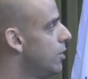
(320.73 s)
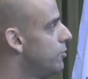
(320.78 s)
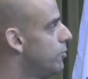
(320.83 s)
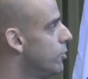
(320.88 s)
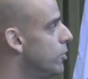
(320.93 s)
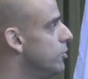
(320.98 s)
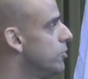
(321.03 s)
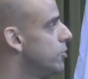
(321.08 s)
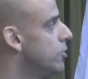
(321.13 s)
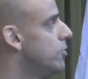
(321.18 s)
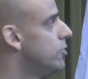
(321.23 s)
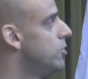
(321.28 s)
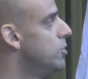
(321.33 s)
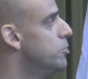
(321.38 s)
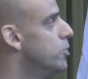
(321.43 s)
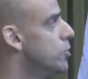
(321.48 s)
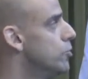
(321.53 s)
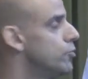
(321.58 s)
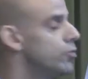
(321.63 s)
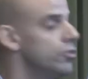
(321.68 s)
for instance,
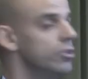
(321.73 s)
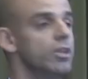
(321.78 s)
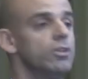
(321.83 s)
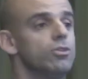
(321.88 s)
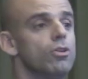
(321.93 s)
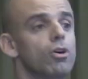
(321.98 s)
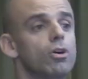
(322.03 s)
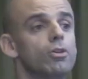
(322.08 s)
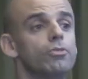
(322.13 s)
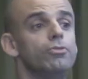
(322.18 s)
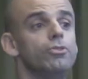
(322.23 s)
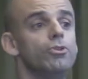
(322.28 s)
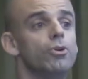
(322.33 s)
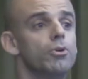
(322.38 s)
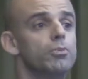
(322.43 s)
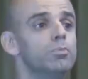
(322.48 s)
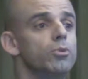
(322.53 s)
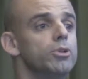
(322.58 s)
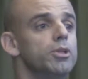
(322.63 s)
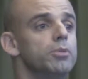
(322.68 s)
immersion lithography
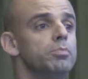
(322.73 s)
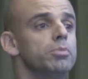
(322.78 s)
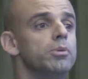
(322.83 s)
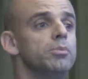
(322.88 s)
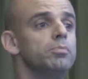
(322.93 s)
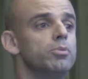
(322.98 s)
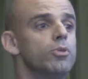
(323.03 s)
or multiple